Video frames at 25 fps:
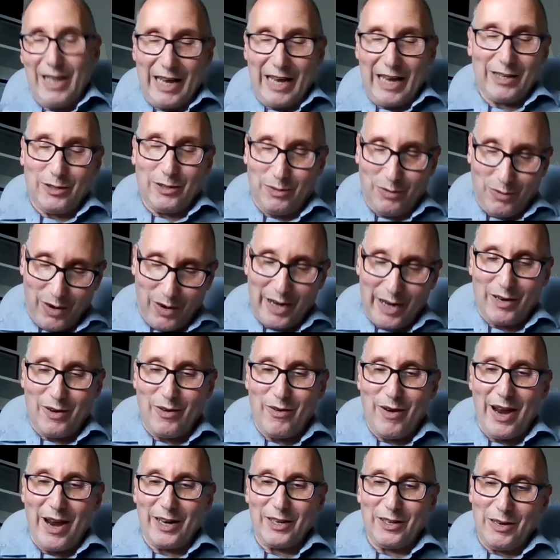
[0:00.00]
That's quite
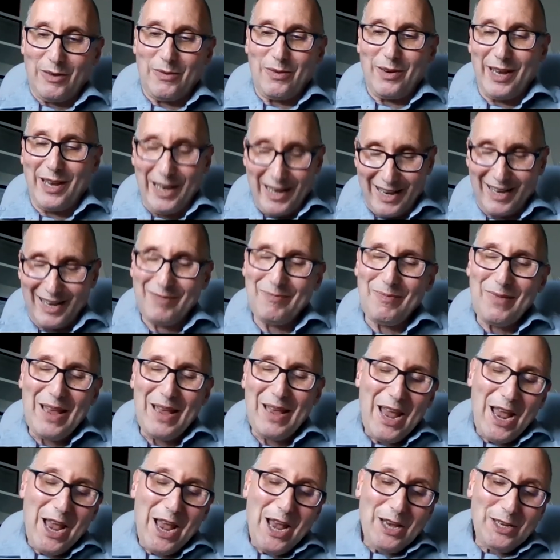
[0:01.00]
correct.
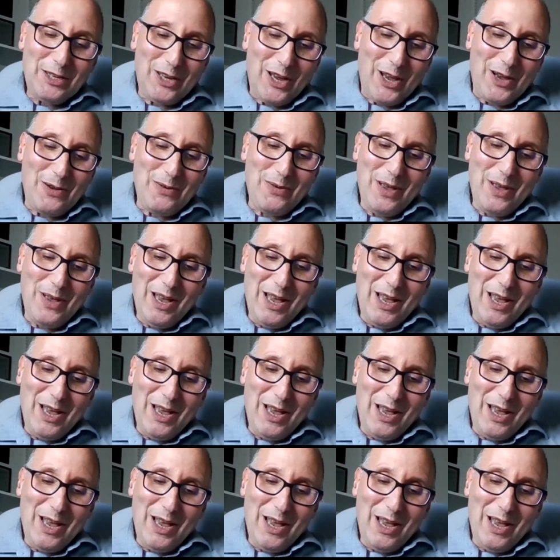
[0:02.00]
So